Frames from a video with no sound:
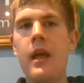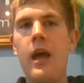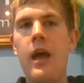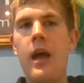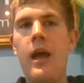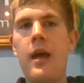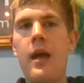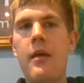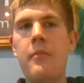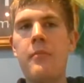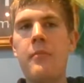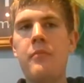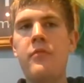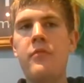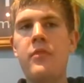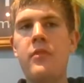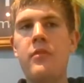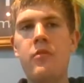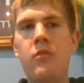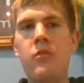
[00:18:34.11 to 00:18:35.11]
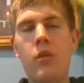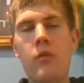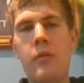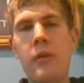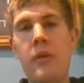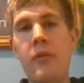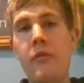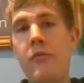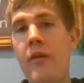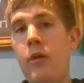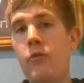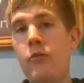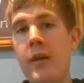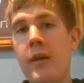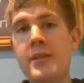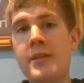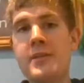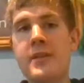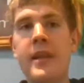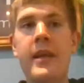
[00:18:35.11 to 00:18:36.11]
Done a bit of fell
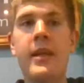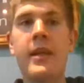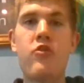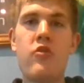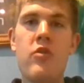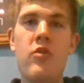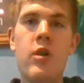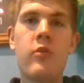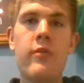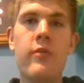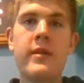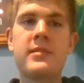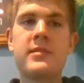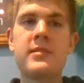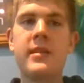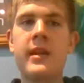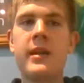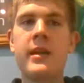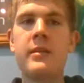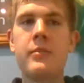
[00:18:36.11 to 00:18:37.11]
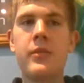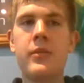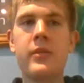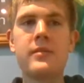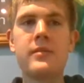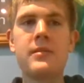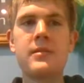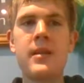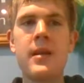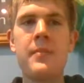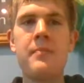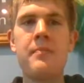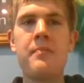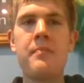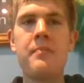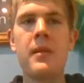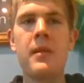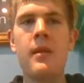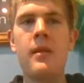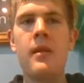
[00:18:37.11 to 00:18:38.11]
racing and trail racing, but
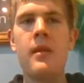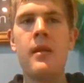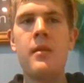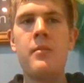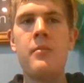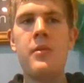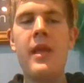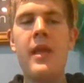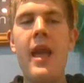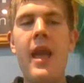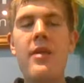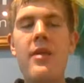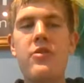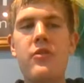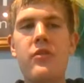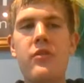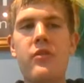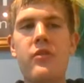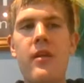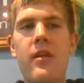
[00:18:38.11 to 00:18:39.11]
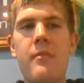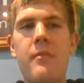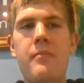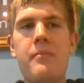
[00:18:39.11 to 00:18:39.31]
yeah, just